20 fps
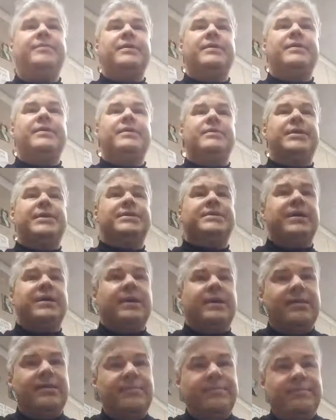In the
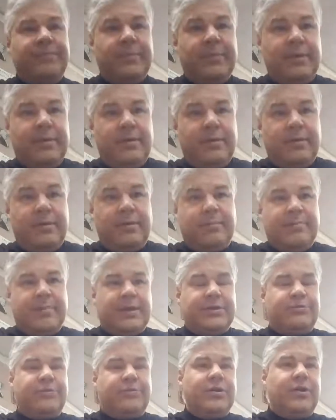meantime,
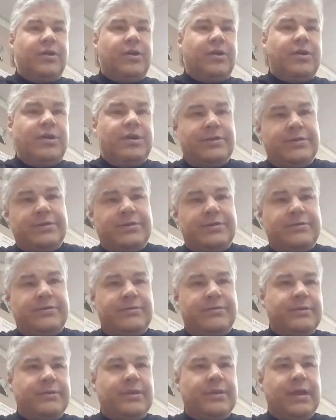best regards.
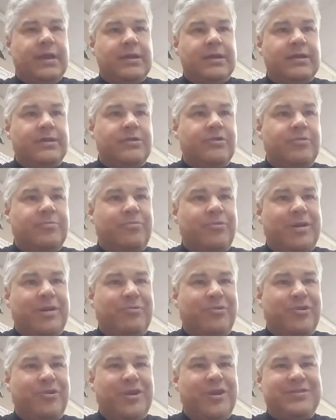Good luck in your
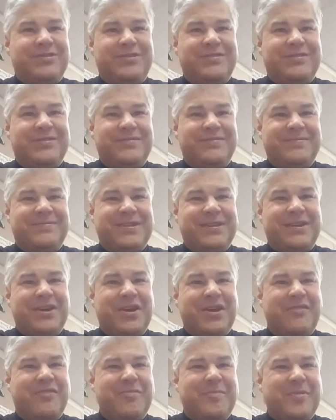preparations. Take
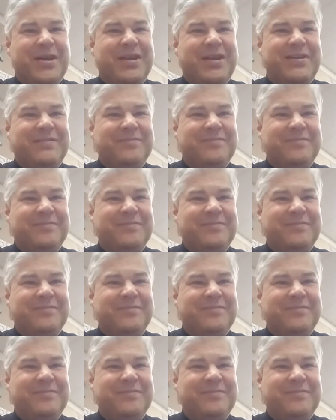care, everybody.